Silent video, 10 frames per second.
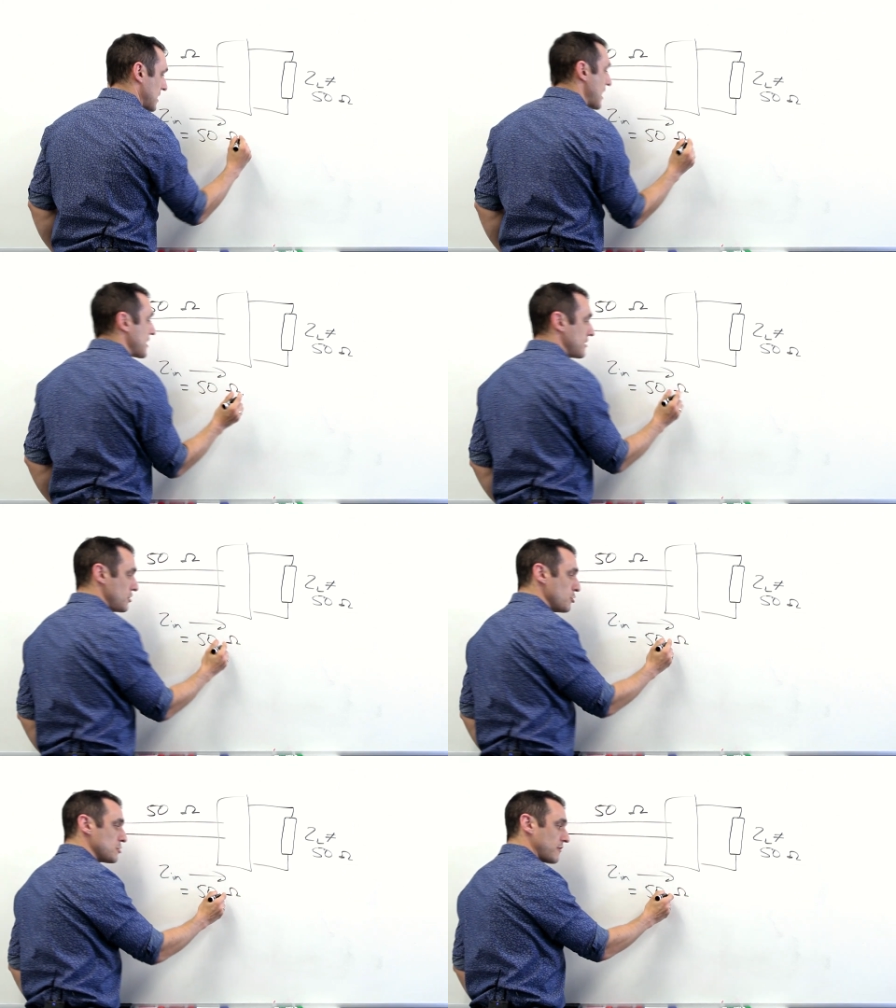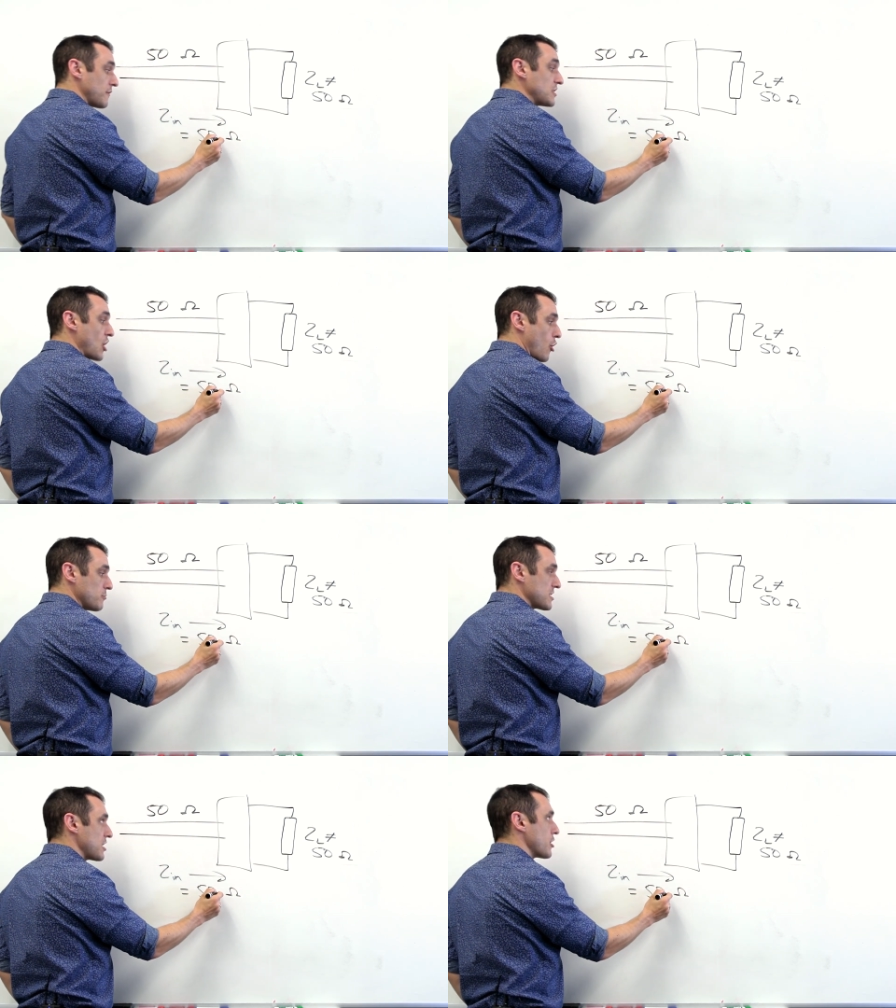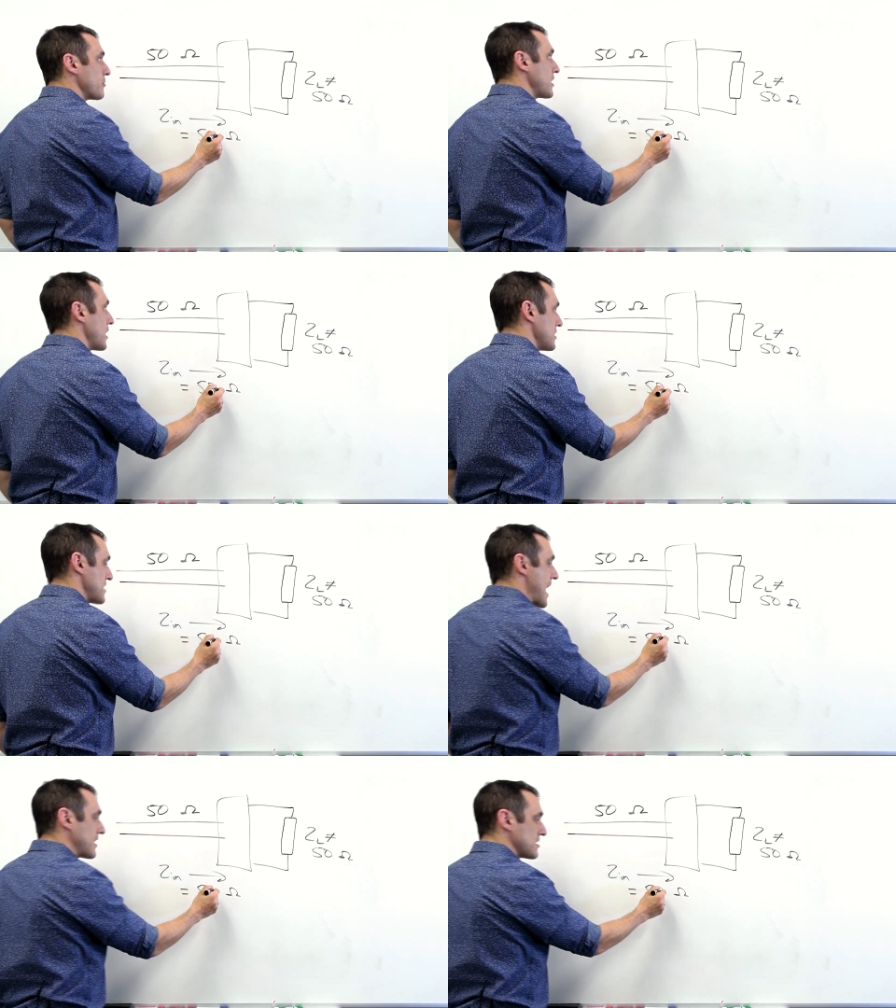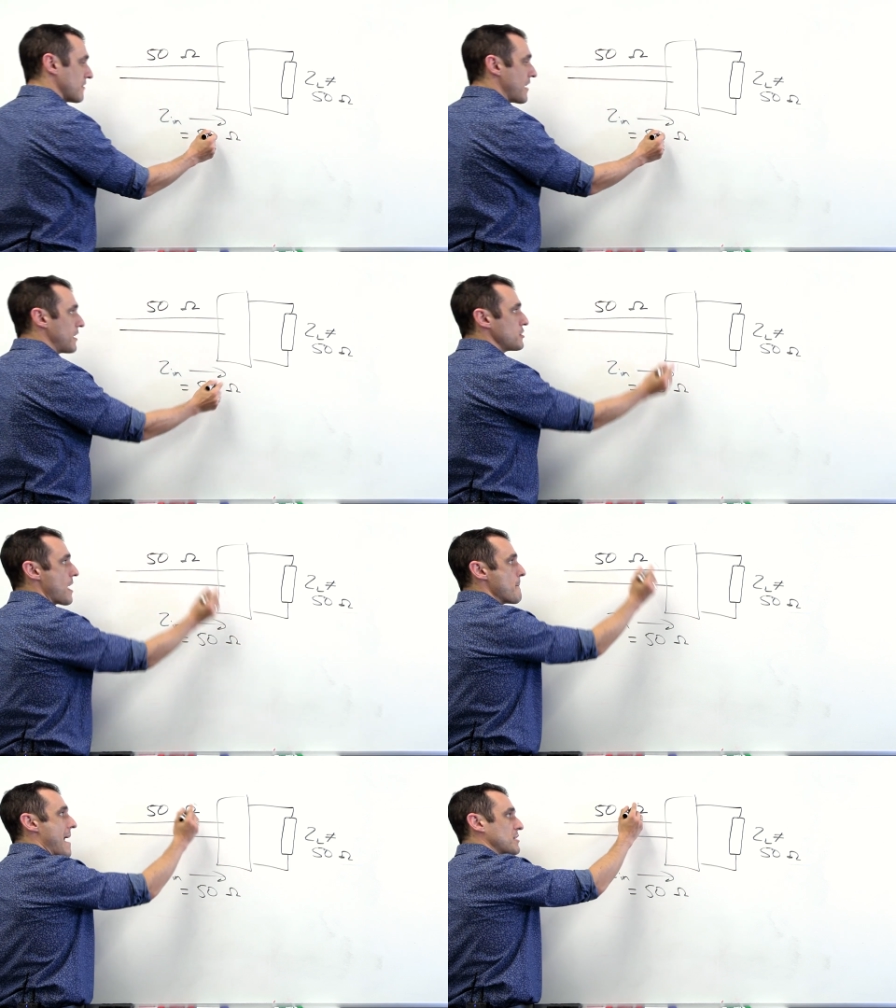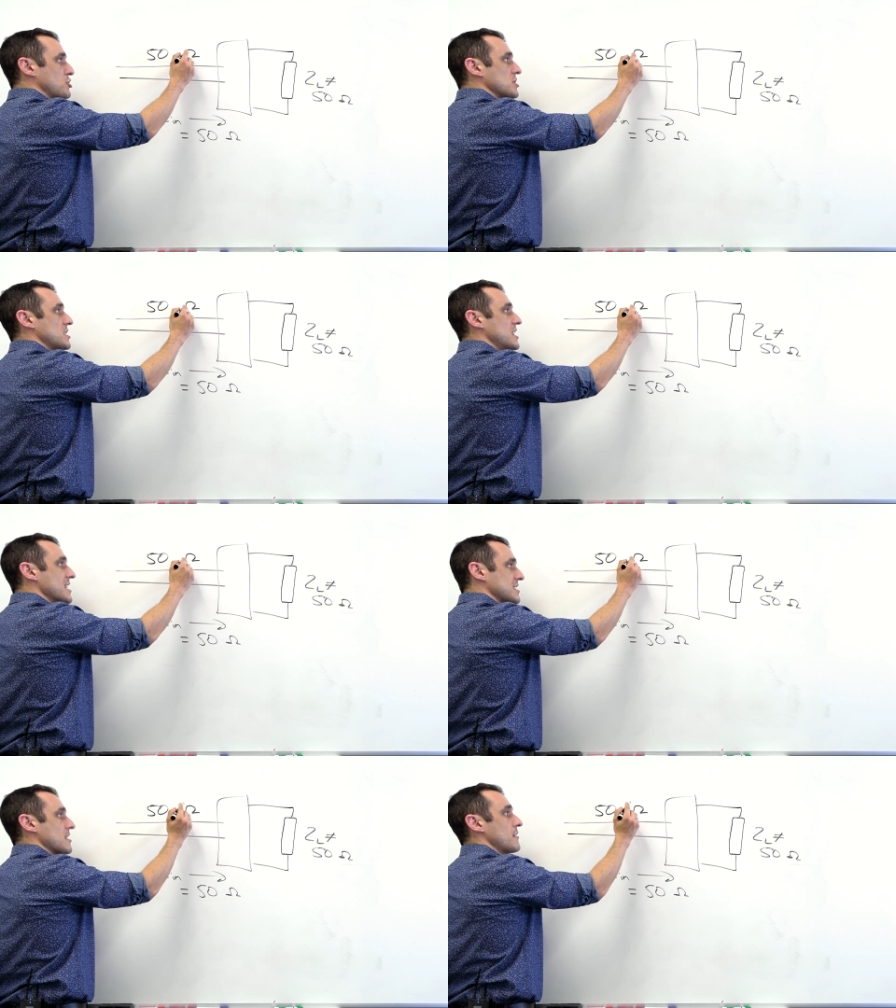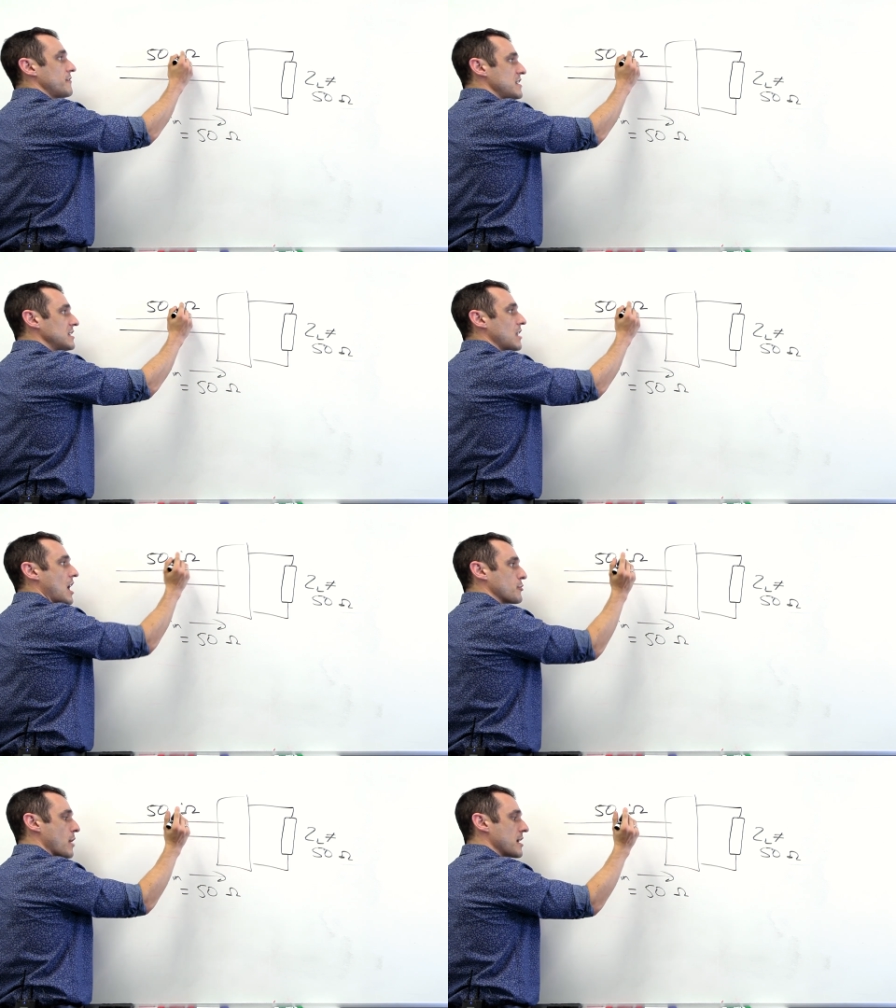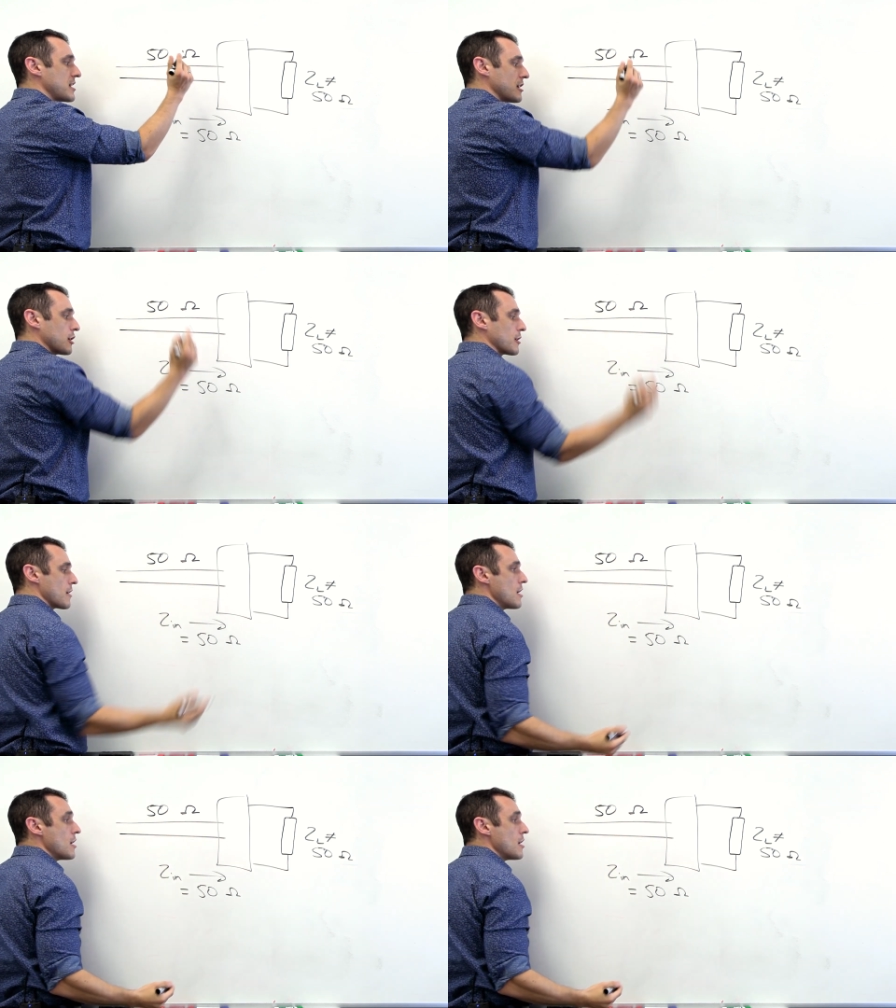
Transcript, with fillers: And I use 50 ohms here because that is the value that matches this feed line right here.